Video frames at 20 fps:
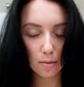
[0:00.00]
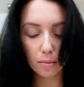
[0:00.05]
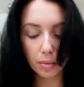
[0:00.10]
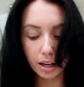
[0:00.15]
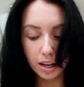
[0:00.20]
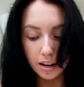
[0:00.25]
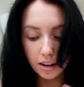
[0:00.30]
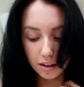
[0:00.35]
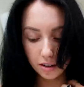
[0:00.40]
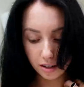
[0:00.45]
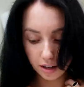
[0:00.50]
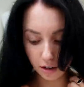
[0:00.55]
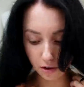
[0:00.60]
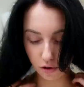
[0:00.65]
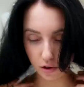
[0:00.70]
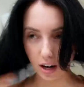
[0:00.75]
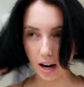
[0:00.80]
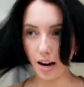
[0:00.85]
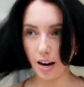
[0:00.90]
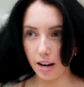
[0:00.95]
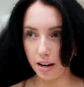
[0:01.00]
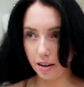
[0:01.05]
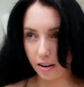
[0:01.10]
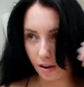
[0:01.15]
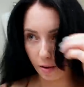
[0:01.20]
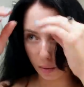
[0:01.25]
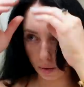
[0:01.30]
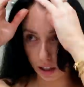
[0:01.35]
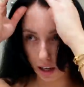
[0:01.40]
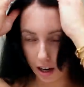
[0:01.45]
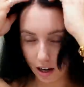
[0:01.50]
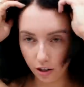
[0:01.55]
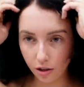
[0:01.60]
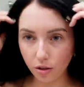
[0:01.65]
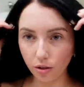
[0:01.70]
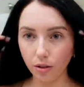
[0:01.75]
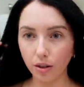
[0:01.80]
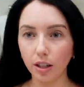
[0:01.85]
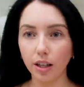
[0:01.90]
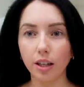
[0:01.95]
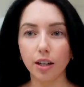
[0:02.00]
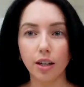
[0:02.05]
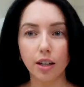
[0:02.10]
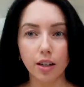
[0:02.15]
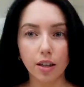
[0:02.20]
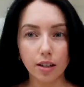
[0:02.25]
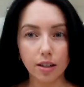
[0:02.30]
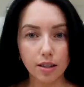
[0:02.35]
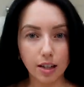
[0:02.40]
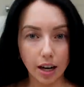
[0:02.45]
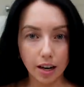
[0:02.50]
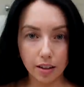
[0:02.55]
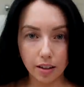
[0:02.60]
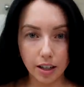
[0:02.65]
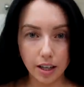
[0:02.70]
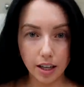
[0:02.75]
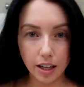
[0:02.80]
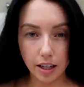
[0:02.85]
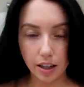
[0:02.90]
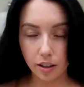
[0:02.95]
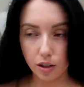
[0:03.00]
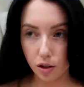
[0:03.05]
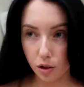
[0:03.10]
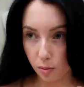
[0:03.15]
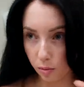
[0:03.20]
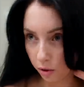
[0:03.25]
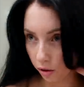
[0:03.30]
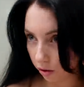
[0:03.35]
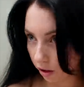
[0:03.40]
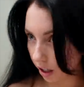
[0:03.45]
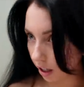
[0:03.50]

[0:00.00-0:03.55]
My hair is now dry. Now I'm gonna actually style it and smooth